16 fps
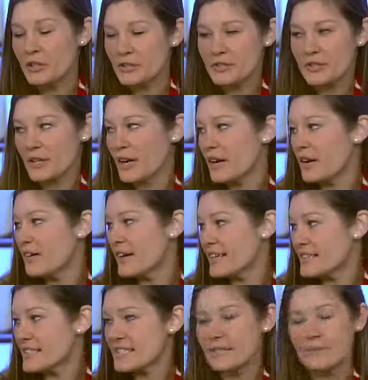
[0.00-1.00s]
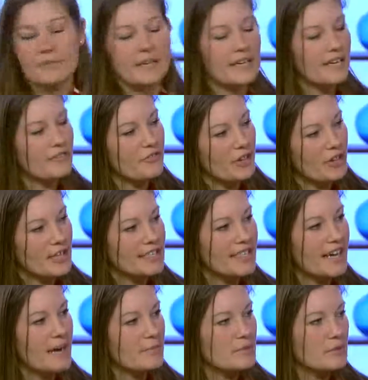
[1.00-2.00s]
years ago and mm -hmm. submitted for it to
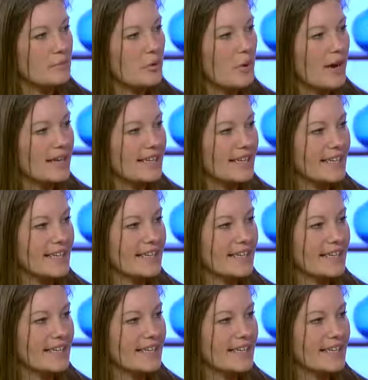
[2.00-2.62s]
come to Milwaukee,